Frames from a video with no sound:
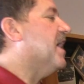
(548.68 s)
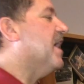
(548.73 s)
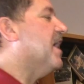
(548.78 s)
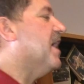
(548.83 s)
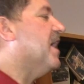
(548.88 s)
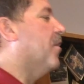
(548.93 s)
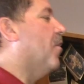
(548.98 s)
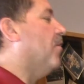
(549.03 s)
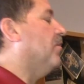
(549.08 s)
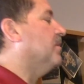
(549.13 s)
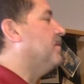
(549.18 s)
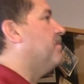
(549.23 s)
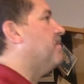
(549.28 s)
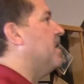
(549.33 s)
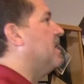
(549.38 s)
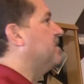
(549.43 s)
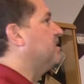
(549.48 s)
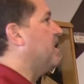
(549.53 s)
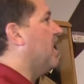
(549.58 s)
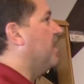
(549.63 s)
It all
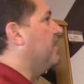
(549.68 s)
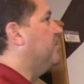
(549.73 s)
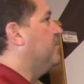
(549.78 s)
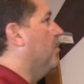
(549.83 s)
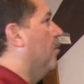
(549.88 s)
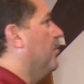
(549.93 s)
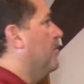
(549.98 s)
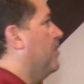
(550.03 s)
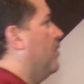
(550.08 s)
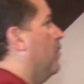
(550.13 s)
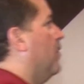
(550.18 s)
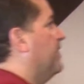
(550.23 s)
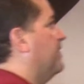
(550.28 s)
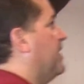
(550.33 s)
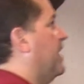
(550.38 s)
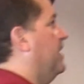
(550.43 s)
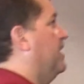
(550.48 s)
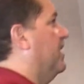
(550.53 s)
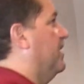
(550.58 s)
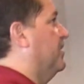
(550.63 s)
depends, and I don't know what
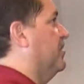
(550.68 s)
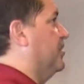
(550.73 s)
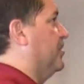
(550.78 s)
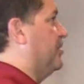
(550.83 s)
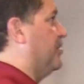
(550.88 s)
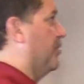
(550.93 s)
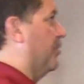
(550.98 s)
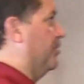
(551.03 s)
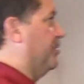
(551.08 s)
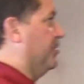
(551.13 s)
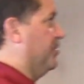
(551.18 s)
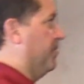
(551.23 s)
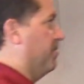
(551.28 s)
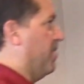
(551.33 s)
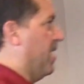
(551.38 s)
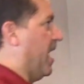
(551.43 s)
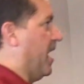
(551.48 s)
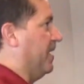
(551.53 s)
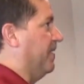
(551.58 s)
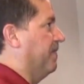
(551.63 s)
they did in Sturgeon
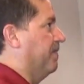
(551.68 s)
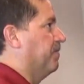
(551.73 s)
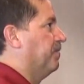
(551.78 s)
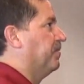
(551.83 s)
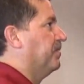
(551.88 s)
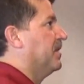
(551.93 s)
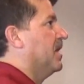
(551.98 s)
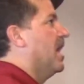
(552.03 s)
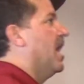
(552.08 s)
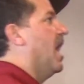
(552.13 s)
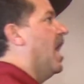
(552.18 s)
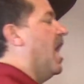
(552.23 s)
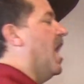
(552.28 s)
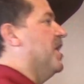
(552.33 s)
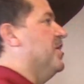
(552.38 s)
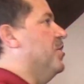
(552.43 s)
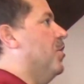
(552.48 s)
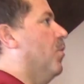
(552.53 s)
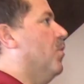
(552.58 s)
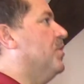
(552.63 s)
Bay.
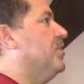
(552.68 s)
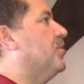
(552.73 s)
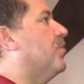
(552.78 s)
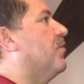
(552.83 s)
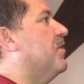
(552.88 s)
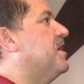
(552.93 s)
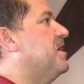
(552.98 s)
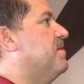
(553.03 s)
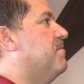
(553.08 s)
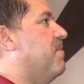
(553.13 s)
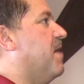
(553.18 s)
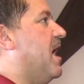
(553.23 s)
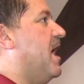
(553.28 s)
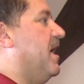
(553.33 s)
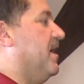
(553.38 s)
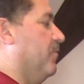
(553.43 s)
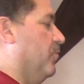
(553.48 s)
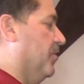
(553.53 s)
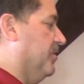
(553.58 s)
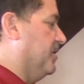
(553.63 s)
I know in Green
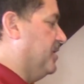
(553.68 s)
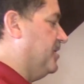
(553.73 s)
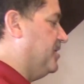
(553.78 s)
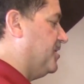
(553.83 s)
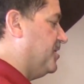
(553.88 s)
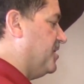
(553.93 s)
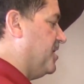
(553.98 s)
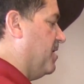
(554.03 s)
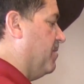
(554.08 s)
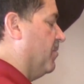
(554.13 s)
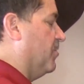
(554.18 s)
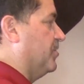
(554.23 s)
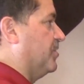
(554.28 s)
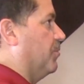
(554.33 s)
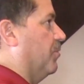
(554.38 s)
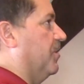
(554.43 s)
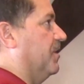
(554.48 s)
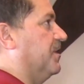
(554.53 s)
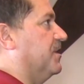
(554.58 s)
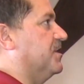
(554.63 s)
Bay, when these steamers
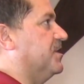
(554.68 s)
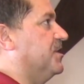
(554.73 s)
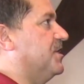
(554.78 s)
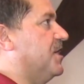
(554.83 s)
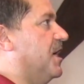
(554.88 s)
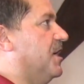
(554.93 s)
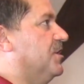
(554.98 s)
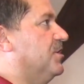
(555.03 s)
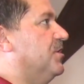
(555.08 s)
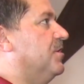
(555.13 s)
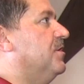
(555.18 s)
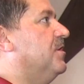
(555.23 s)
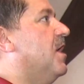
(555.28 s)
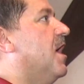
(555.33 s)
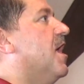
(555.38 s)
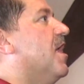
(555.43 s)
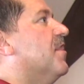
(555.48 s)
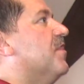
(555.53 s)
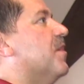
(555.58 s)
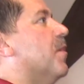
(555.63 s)
were at the station,
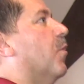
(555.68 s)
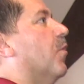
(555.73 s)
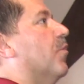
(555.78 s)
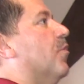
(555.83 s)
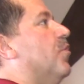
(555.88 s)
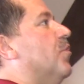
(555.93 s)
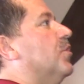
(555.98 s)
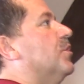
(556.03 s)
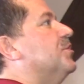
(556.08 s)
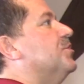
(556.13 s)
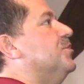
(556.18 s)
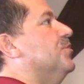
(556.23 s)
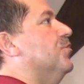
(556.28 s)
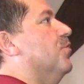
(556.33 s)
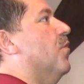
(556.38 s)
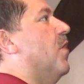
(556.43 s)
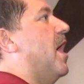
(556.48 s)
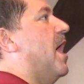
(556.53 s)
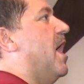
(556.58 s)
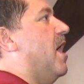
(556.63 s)
they were hooked
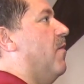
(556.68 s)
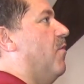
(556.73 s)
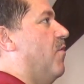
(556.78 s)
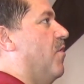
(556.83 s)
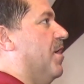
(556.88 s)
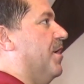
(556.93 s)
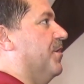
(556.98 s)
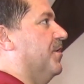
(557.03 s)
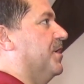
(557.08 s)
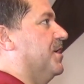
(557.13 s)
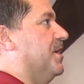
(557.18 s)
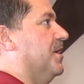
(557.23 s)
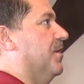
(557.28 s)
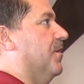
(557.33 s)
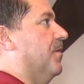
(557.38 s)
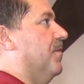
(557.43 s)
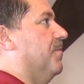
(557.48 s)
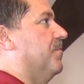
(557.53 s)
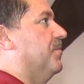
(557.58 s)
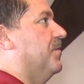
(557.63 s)
to a hot water
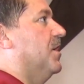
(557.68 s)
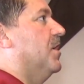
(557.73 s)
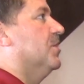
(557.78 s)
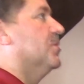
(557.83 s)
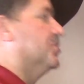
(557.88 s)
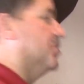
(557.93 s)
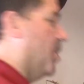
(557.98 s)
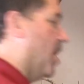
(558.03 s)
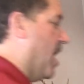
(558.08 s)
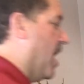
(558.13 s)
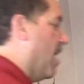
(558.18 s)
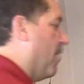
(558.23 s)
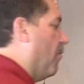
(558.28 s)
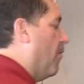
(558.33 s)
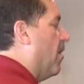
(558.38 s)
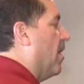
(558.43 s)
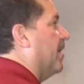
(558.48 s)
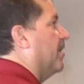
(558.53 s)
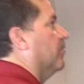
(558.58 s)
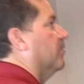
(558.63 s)
heater. So hot
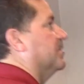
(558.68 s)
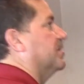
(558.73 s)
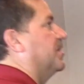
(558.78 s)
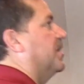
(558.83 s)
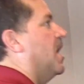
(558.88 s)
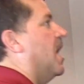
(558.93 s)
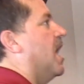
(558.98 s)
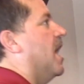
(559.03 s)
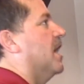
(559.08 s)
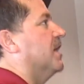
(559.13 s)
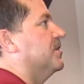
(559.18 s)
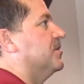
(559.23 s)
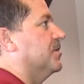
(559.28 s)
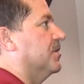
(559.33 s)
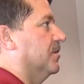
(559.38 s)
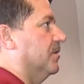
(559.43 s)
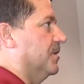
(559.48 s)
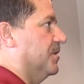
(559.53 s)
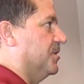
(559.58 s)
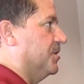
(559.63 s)
water was
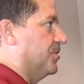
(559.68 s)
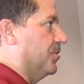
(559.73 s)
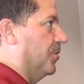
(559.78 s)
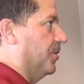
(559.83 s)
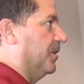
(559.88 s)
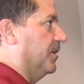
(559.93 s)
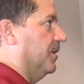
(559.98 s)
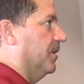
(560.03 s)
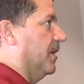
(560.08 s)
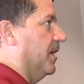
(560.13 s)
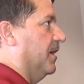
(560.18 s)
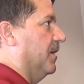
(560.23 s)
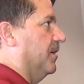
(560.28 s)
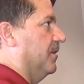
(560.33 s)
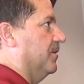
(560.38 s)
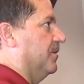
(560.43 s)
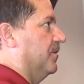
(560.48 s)
constantly circulated.